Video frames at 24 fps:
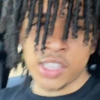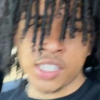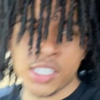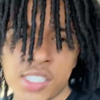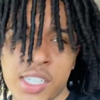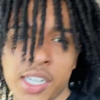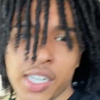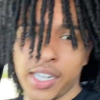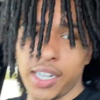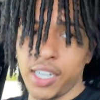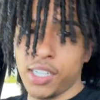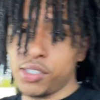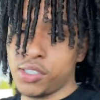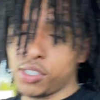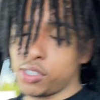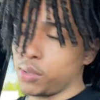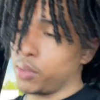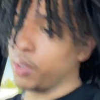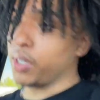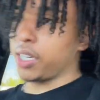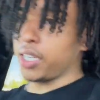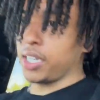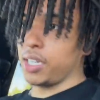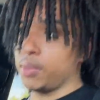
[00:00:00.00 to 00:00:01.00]
the Target I used to
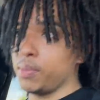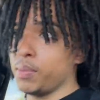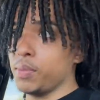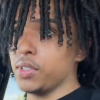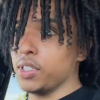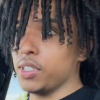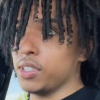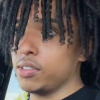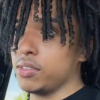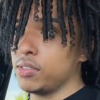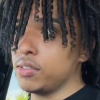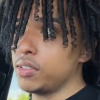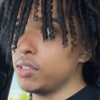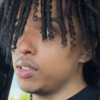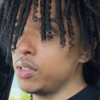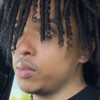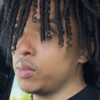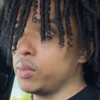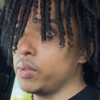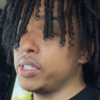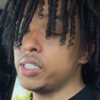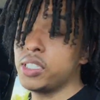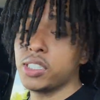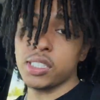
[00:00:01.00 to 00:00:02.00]
work at, but
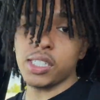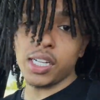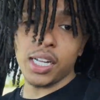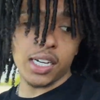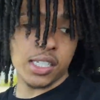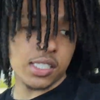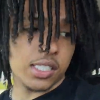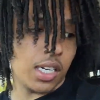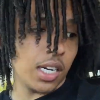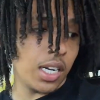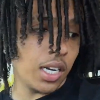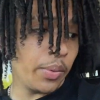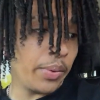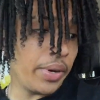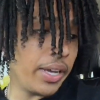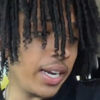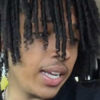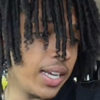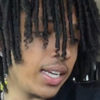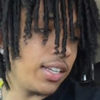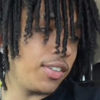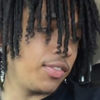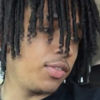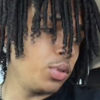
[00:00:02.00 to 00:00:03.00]
we just out of Target. We had to
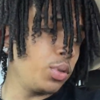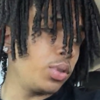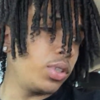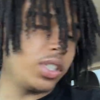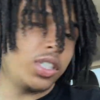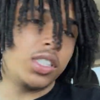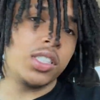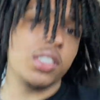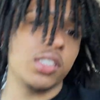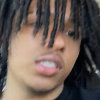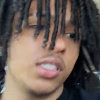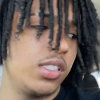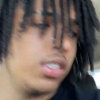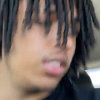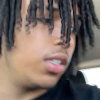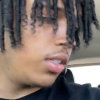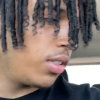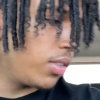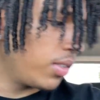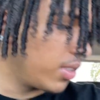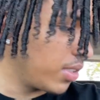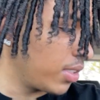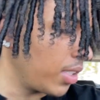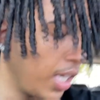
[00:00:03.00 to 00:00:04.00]
get a few things, you know.
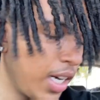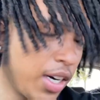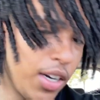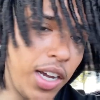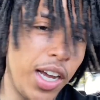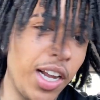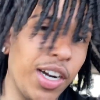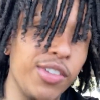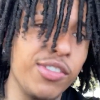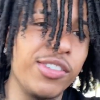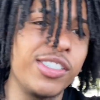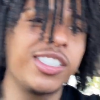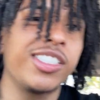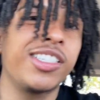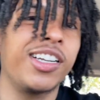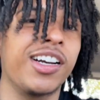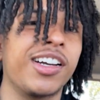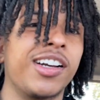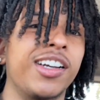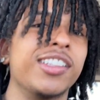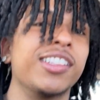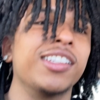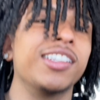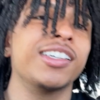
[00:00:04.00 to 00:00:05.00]
Had to restock
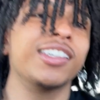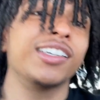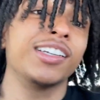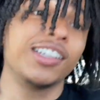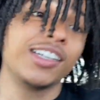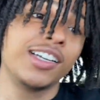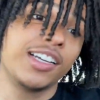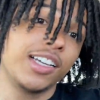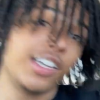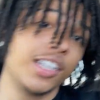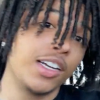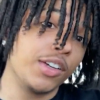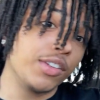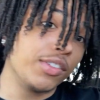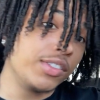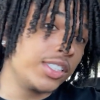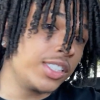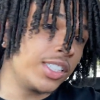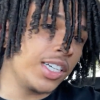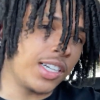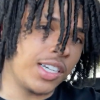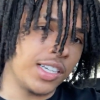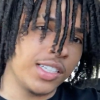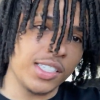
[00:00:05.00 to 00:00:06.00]
on the
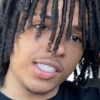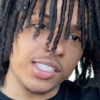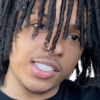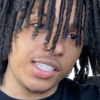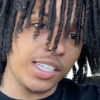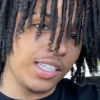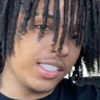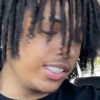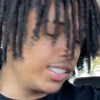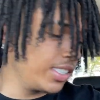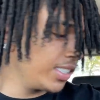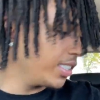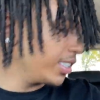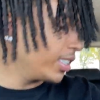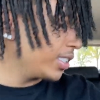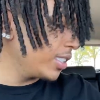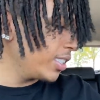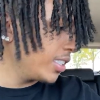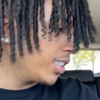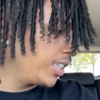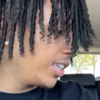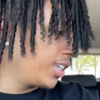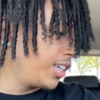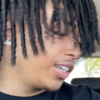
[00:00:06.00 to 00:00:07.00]
Celsius.
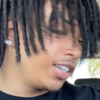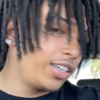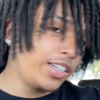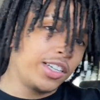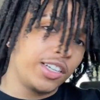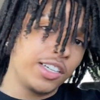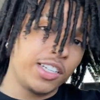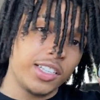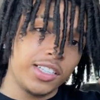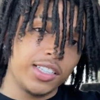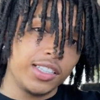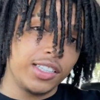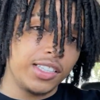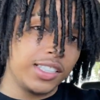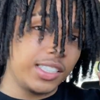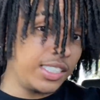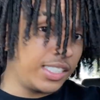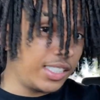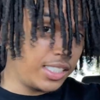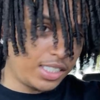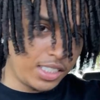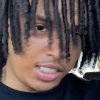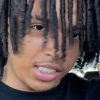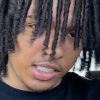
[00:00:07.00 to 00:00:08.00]

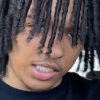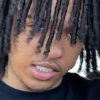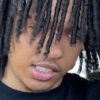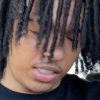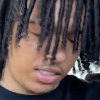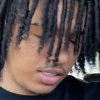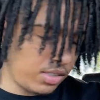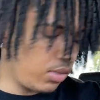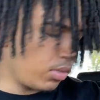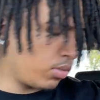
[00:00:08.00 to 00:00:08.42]
These shits